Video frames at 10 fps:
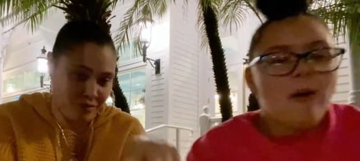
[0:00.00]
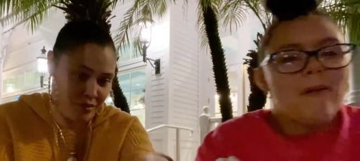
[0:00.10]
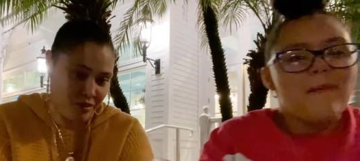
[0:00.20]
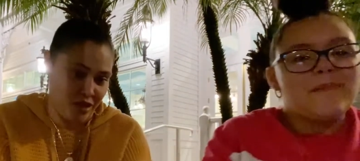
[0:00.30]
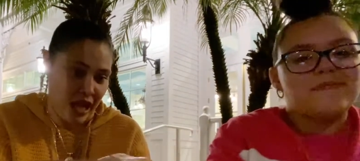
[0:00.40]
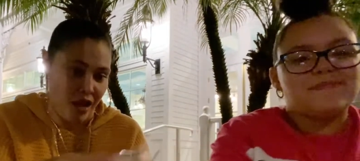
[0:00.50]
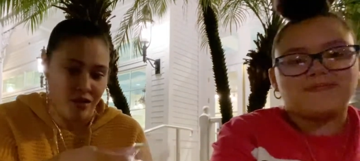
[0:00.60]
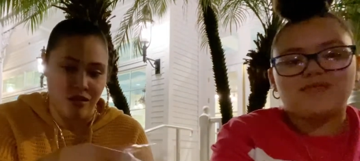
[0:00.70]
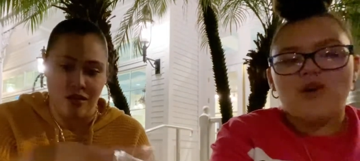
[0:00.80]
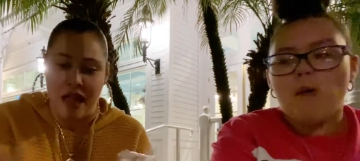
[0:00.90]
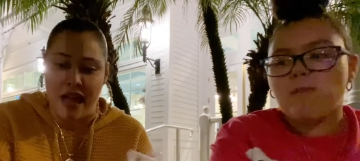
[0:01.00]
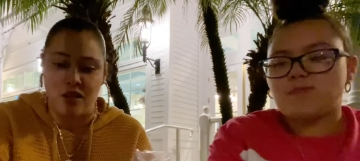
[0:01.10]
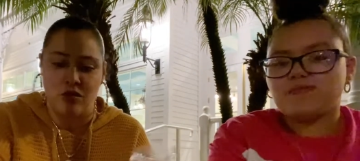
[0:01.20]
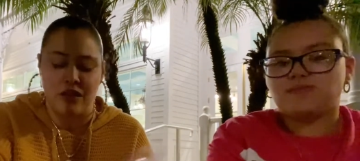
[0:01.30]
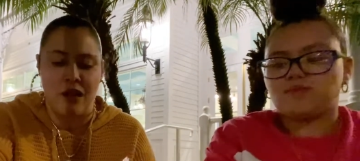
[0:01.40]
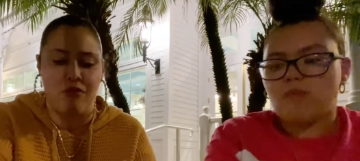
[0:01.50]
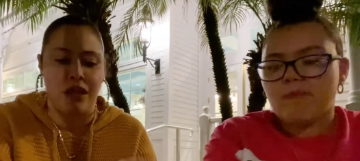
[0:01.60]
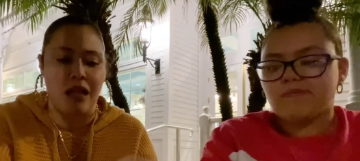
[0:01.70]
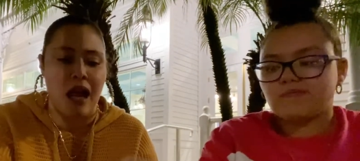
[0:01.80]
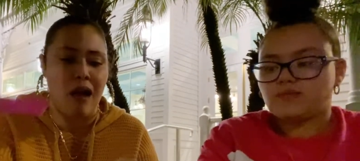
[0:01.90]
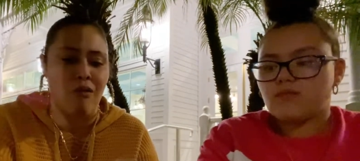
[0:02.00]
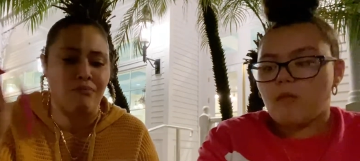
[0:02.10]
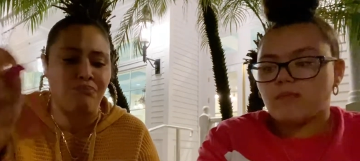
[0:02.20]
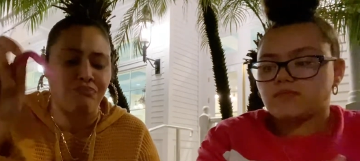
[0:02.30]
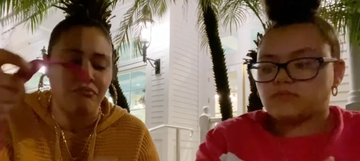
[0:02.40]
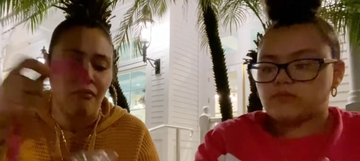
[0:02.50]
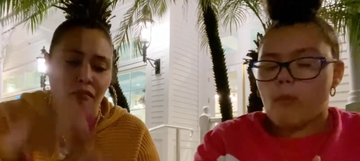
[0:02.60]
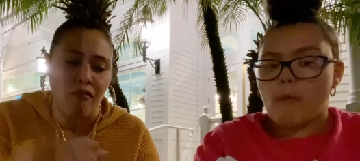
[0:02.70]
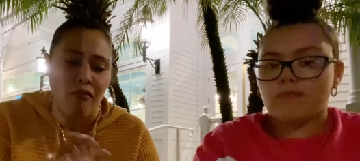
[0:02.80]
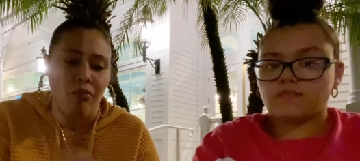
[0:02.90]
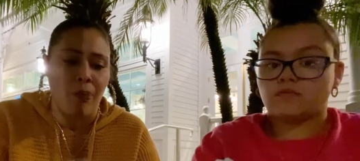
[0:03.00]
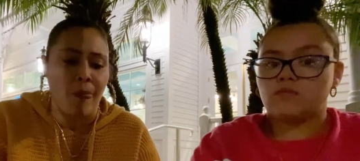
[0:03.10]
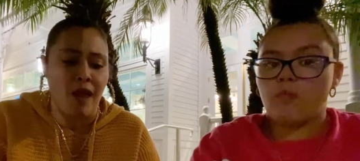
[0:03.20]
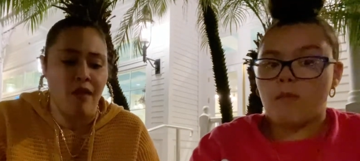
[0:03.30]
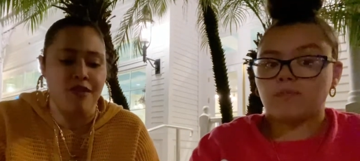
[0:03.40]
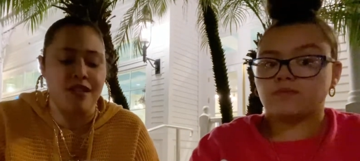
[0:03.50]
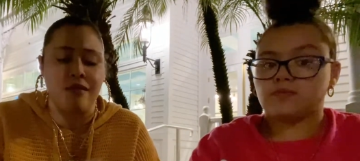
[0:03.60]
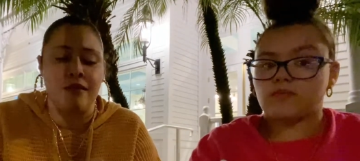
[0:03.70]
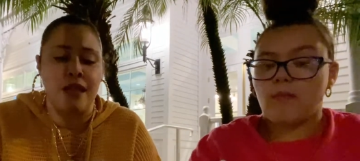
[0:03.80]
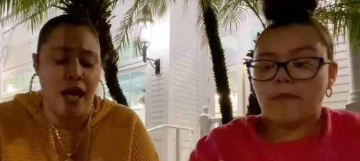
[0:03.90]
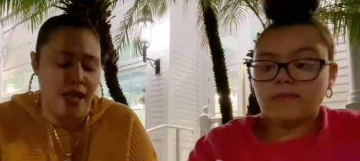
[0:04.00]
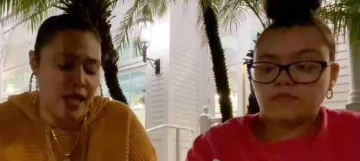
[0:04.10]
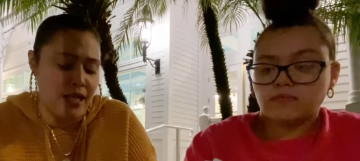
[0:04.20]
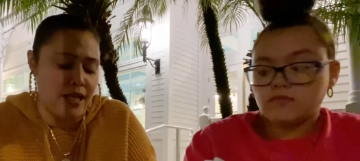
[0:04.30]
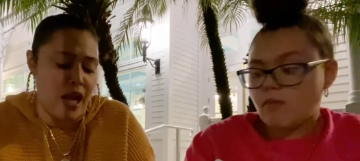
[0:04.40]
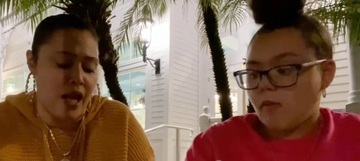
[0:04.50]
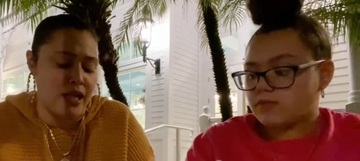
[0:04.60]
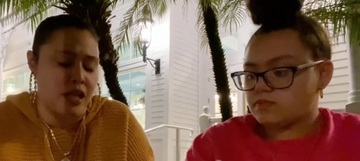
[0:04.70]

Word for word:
Speaker 1: that last one that we got, it was $9.99, and